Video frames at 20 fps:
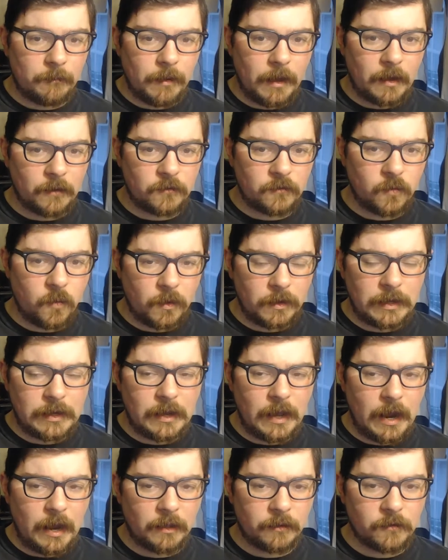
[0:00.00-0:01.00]
about
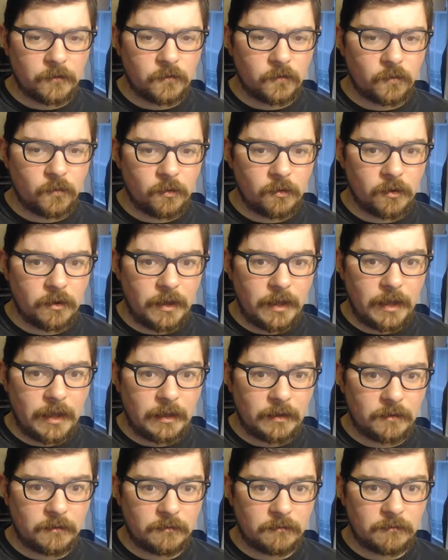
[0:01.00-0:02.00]
$20 for
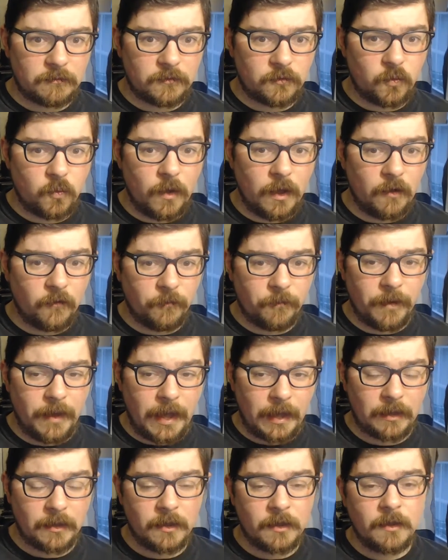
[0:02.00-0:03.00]
a
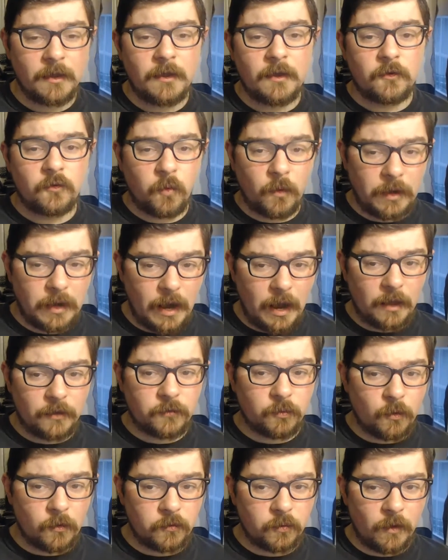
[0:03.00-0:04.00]
12-pack.
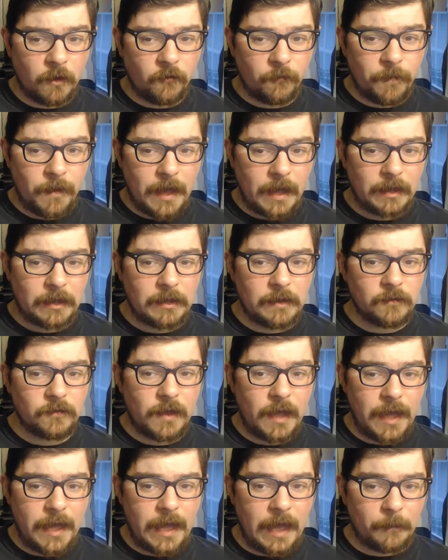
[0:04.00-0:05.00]
$20 for a 12-pack
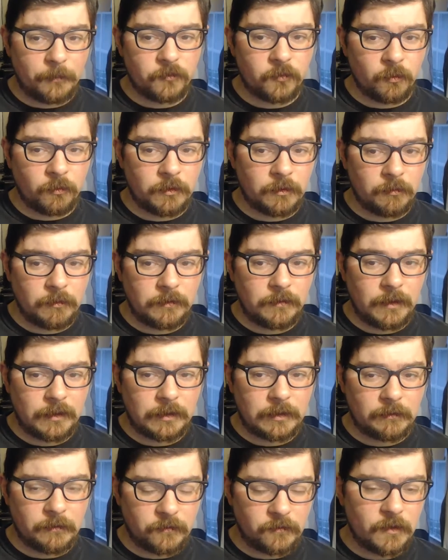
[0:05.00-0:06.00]
is absolutely
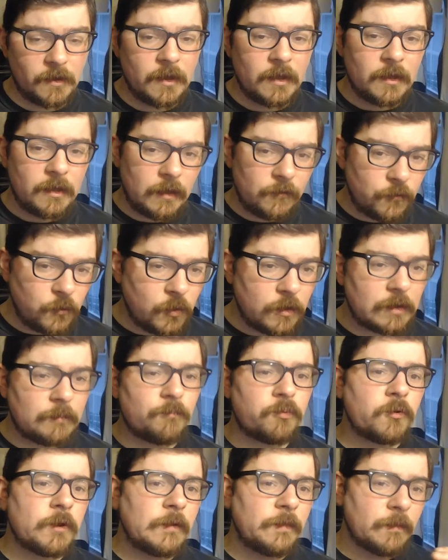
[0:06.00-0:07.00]
ridiculous. If you can
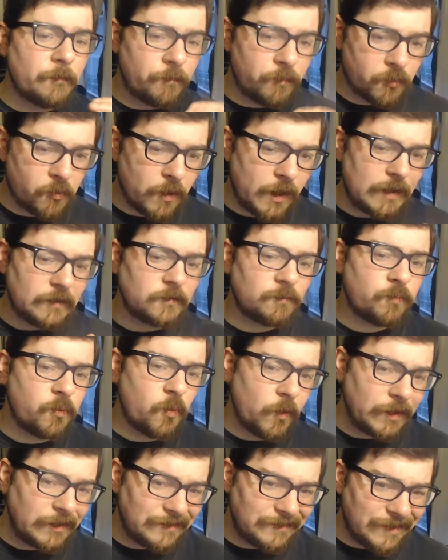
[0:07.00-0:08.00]
bring the price
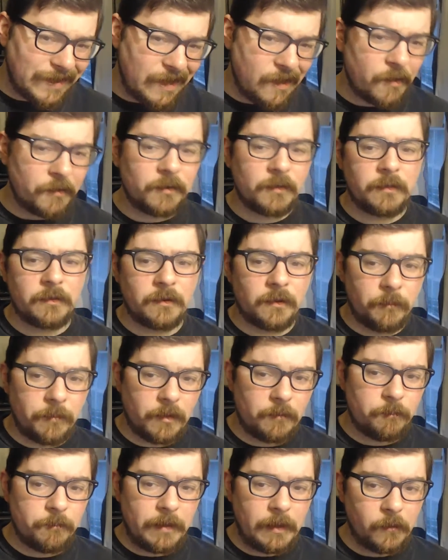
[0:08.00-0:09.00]
point down a little
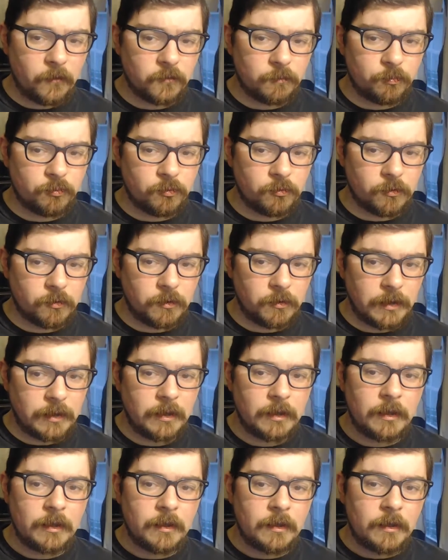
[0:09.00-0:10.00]
bit, Bell's Brewery,
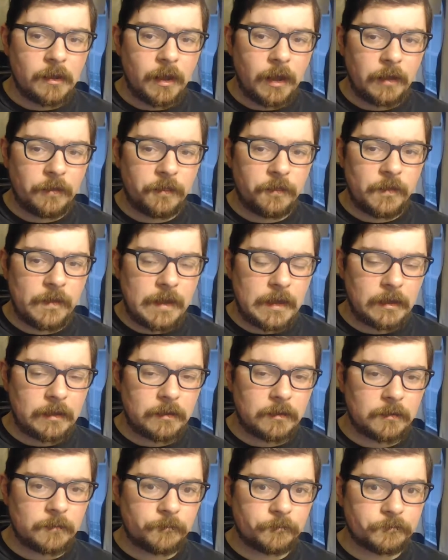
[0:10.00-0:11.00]
I
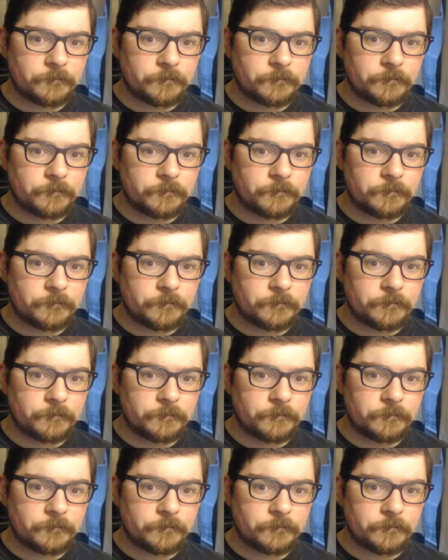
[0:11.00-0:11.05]
think